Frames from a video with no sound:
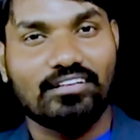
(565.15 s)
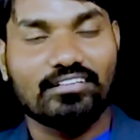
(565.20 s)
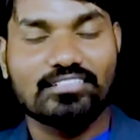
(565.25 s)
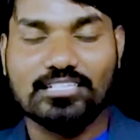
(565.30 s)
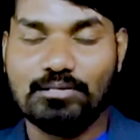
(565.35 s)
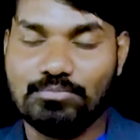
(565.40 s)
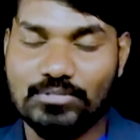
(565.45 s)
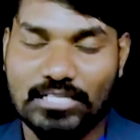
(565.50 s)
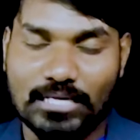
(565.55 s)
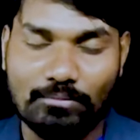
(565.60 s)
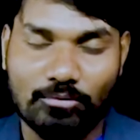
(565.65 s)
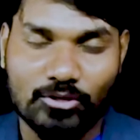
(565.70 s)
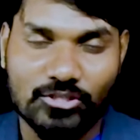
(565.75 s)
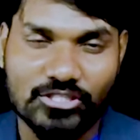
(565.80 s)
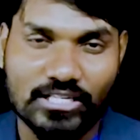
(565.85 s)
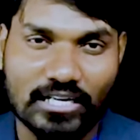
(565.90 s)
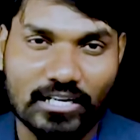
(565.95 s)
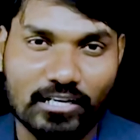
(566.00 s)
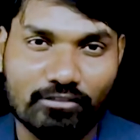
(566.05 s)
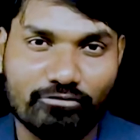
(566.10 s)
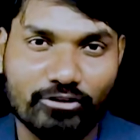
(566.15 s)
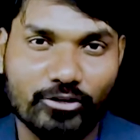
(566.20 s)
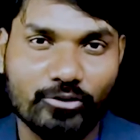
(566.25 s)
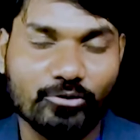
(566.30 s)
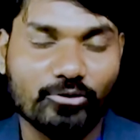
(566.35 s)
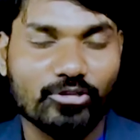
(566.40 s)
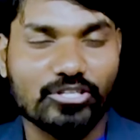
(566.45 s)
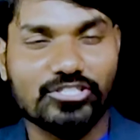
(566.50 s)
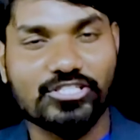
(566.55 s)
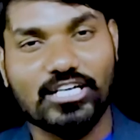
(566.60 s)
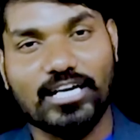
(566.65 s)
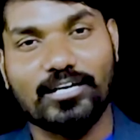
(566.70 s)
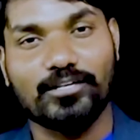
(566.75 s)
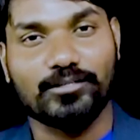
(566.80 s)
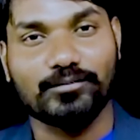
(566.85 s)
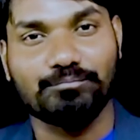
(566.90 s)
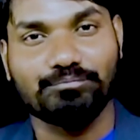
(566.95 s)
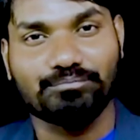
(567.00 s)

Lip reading: Subscribe to the channel if you're new to the channel.